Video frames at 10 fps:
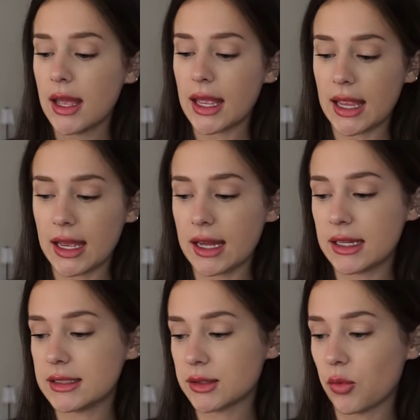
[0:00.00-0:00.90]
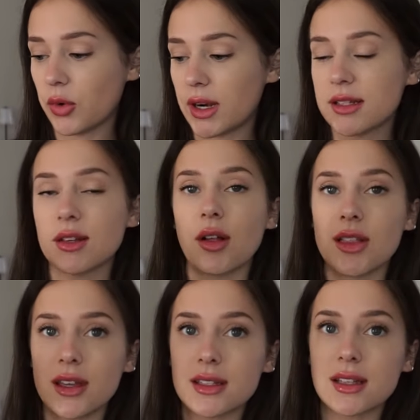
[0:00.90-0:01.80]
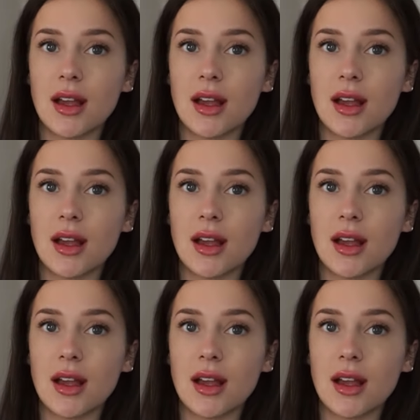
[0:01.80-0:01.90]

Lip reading: And when I saw this,